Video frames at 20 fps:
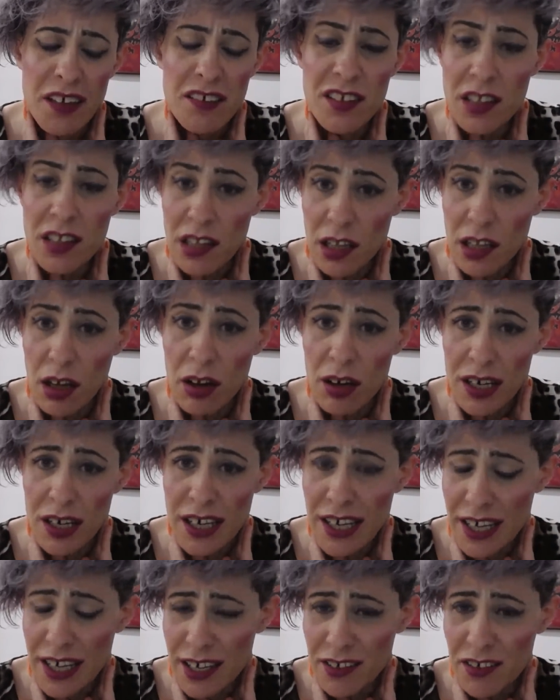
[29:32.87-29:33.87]
a lot,
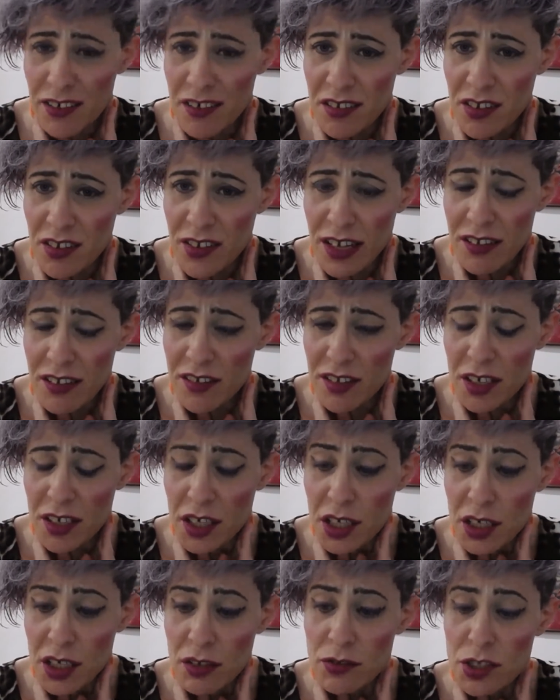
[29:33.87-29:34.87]
Cancer. That's a
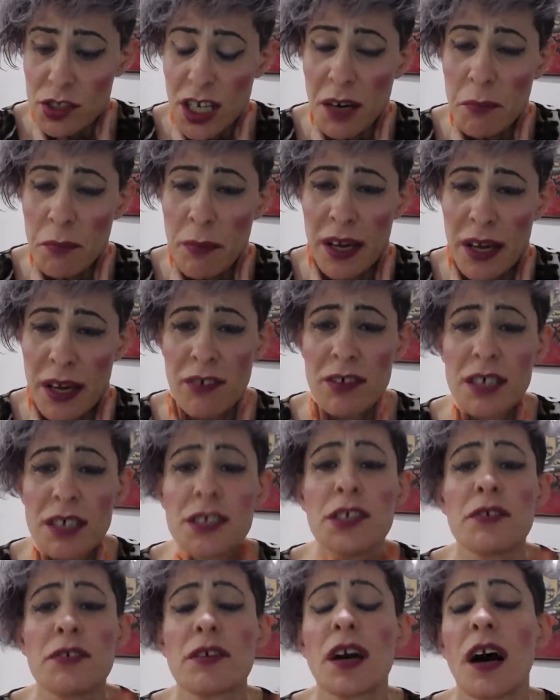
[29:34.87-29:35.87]
huge amount,
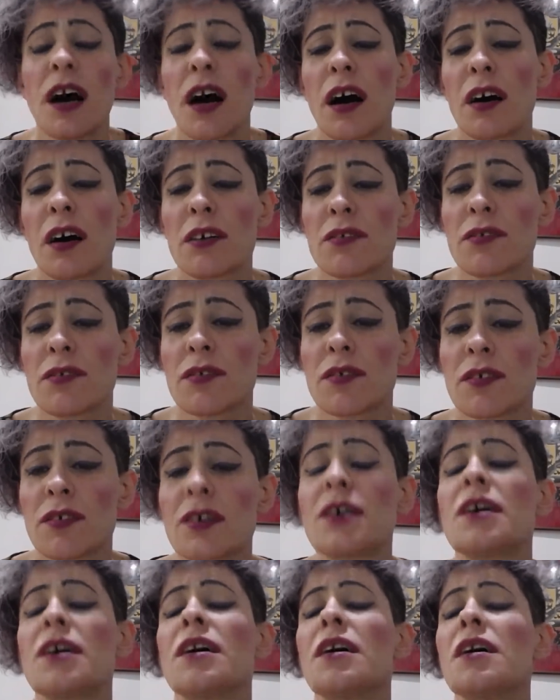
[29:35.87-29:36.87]
and you can't
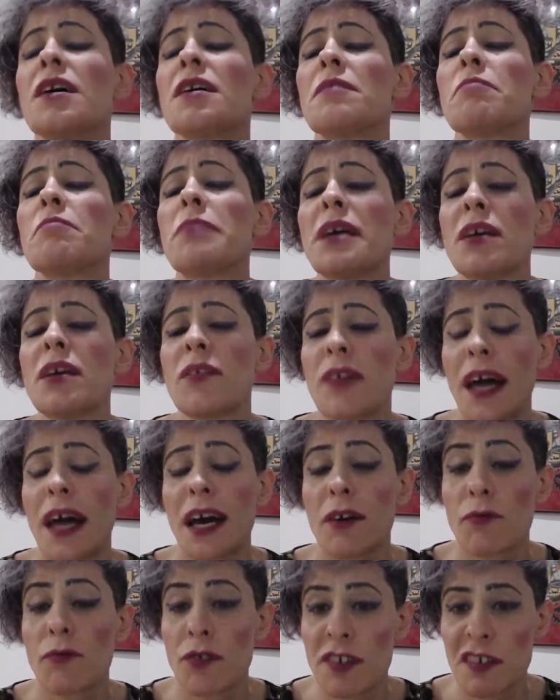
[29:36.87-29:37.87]
be
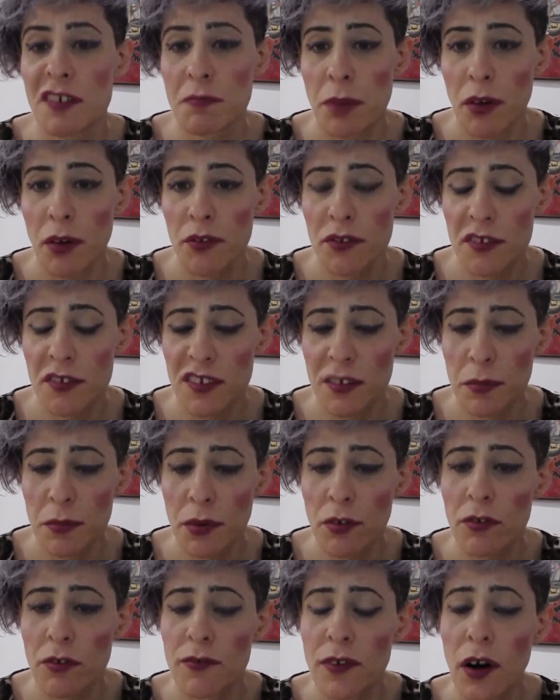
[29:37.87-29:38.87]
that
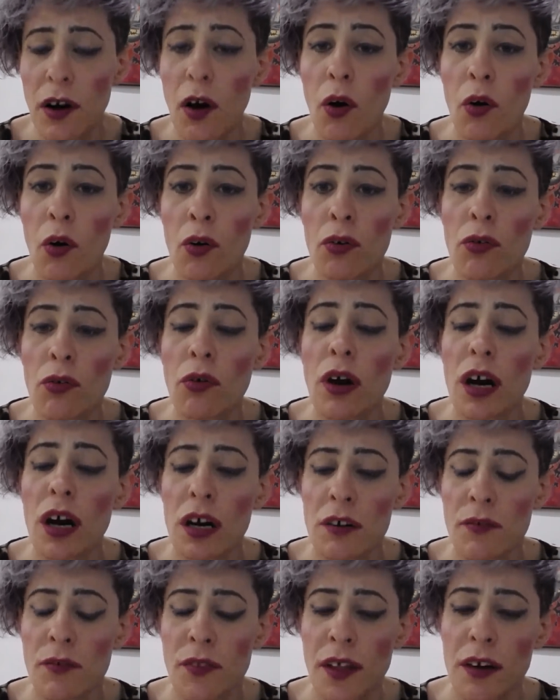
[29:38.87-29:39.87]
responsible for all
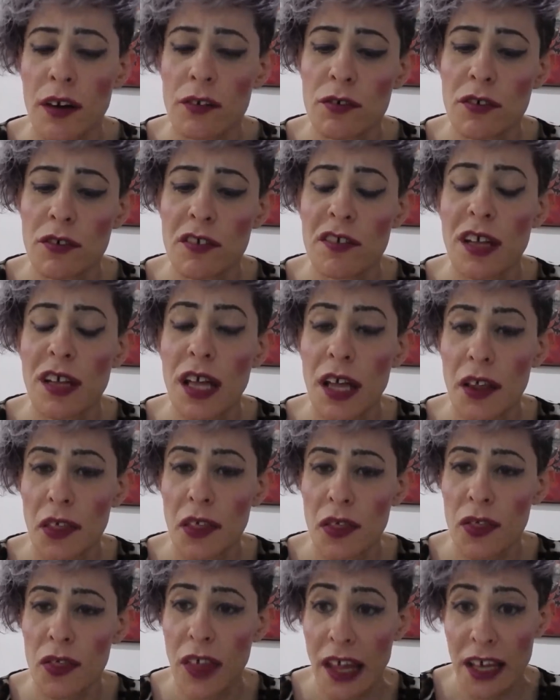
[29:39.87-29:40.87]
of those
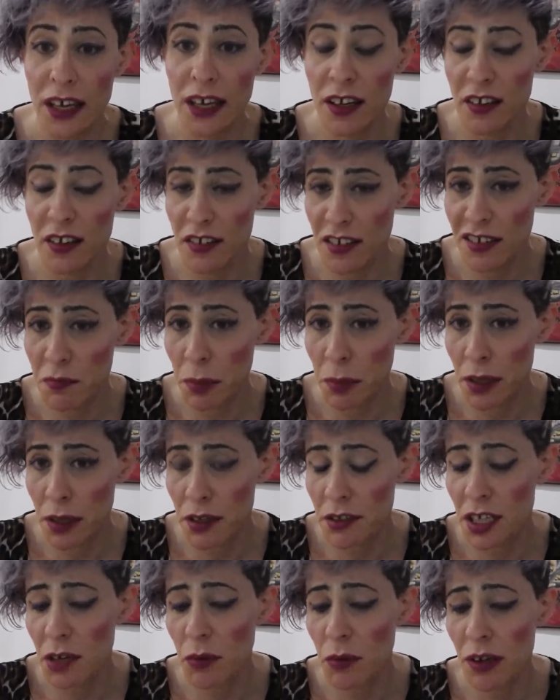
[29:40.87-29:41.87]
things. It's
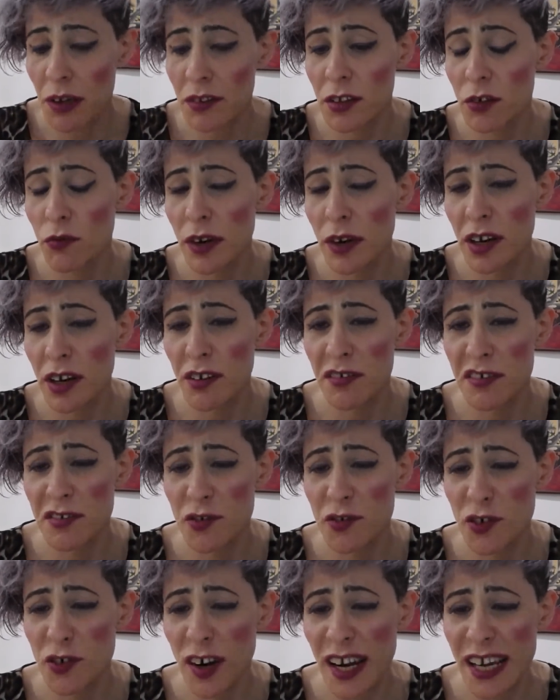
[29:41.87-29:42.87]
putting you under real
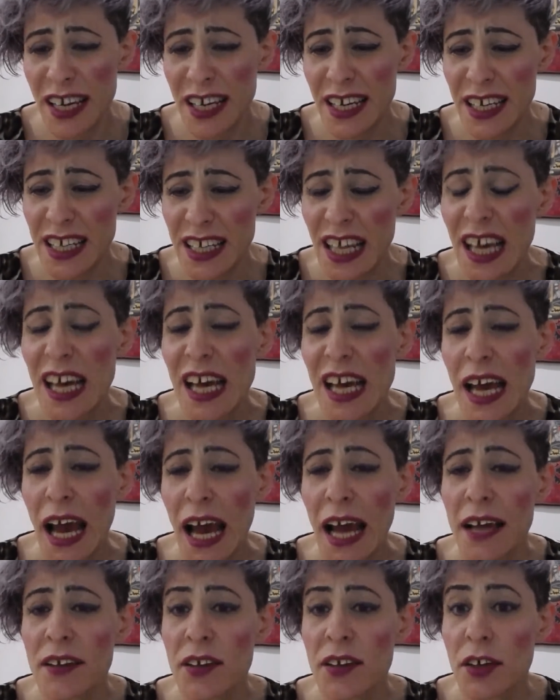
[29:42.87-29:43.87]
strain,
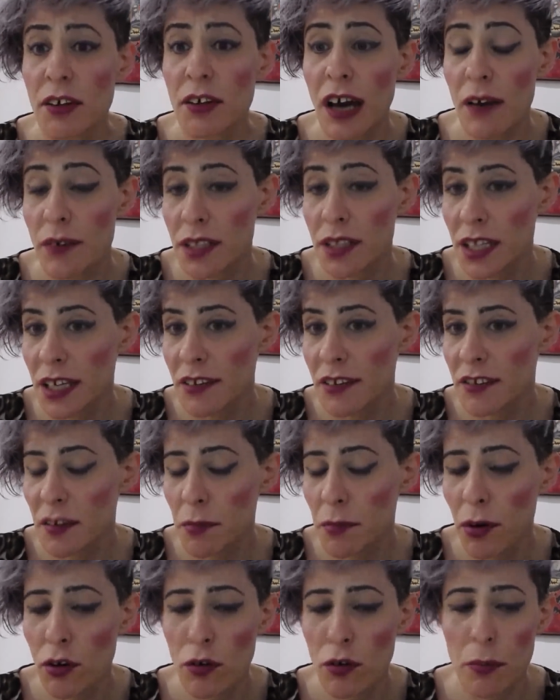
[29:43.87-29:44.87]
and you have a need to
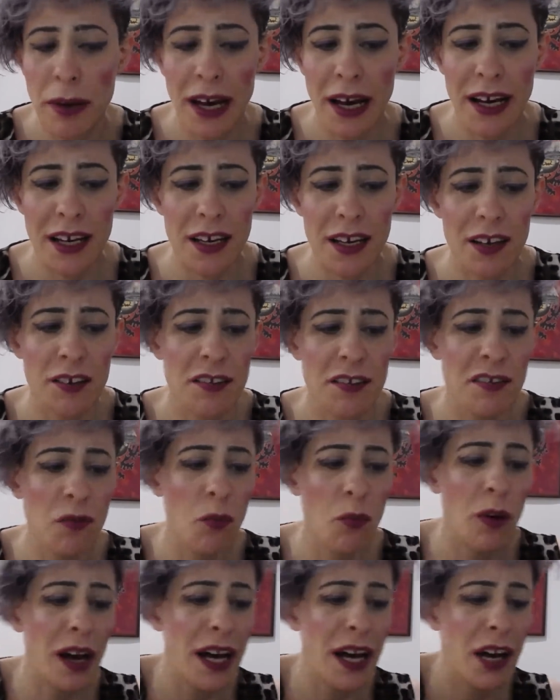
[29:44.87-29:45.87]
pull back as
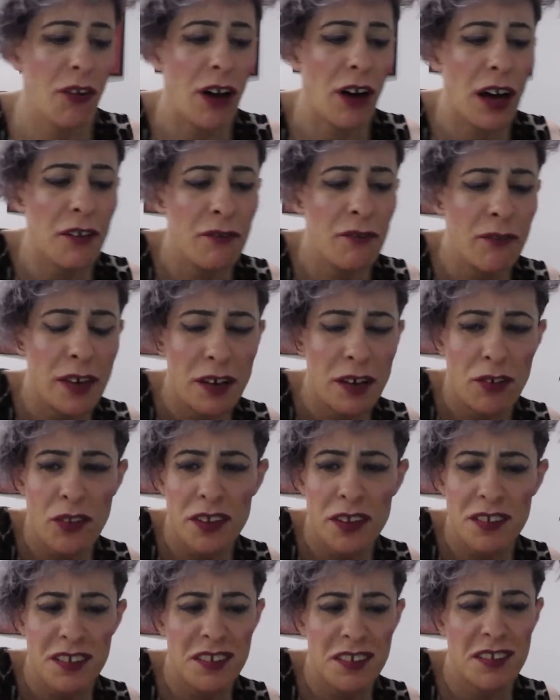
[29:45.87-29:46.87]
well. I feel
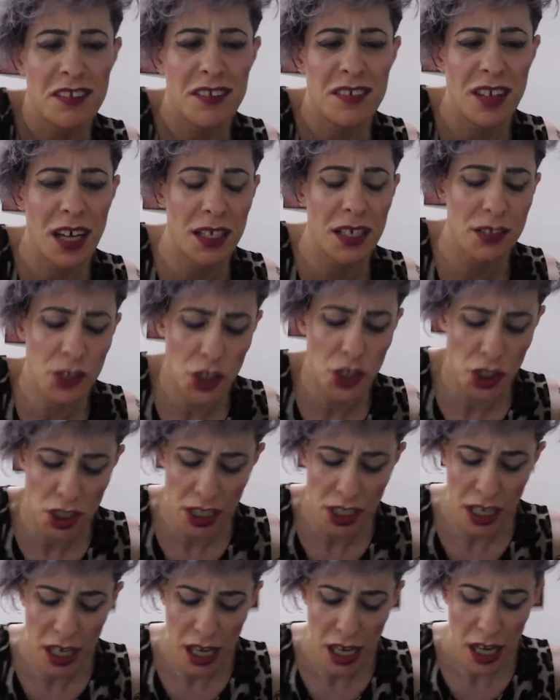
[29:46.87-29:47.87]
this is
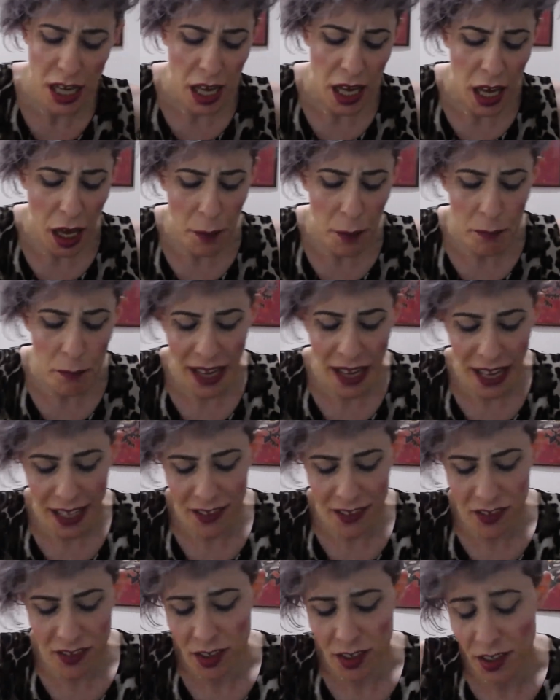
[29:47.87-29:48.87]
such a
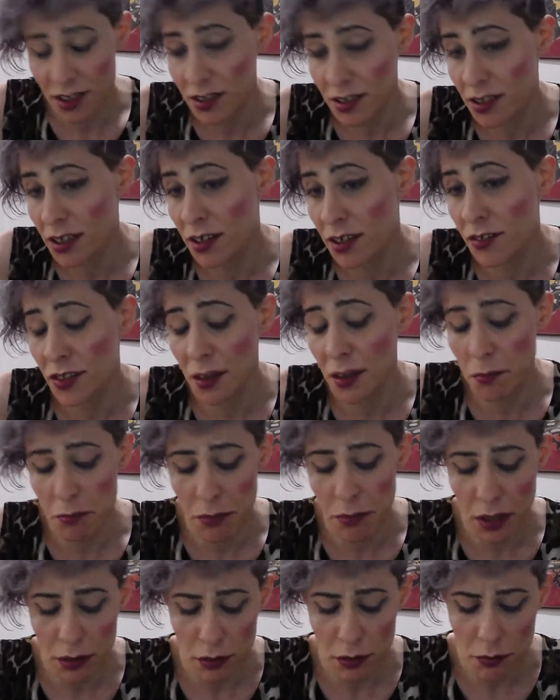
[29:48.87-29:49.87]
pattern at the
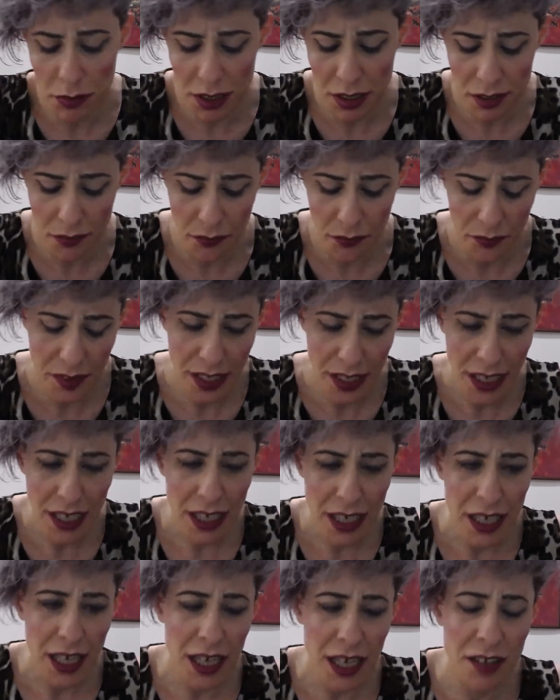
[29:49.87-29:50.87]
moment,
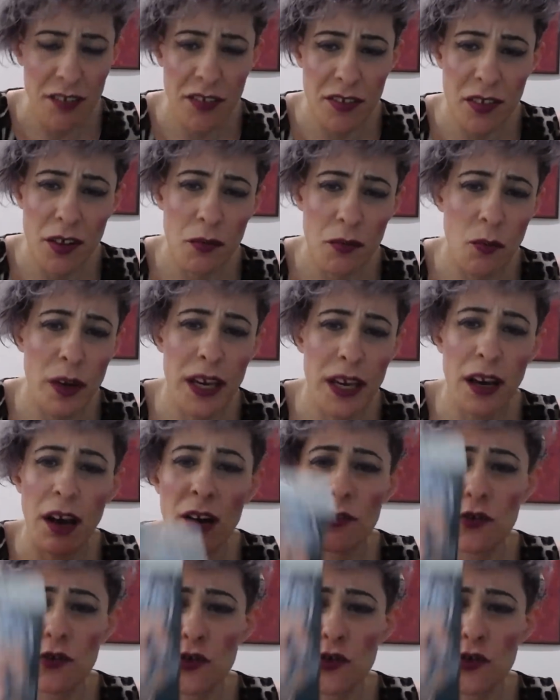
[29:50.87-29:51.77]
is that we are